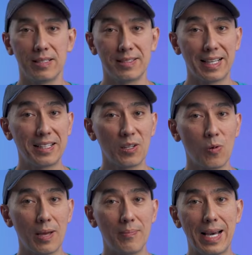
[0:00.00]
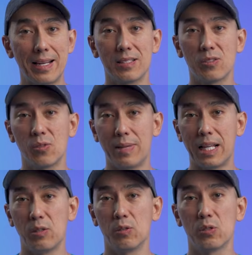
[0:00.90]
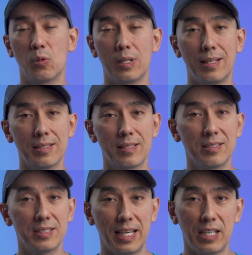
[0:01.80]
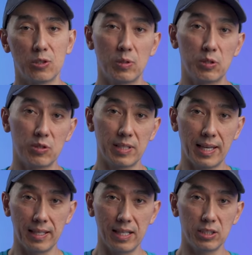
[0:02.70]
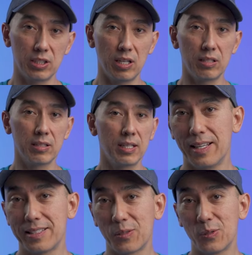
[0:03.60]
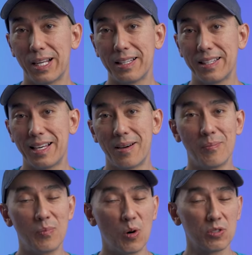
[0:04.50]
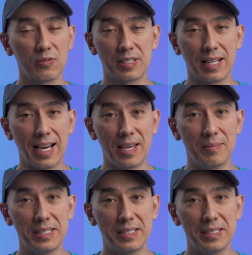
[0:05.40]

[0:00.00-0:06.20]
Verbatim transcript: Setting the white balance to manual so it doesn't change when you're taking a shot, it's a good idea most of the time.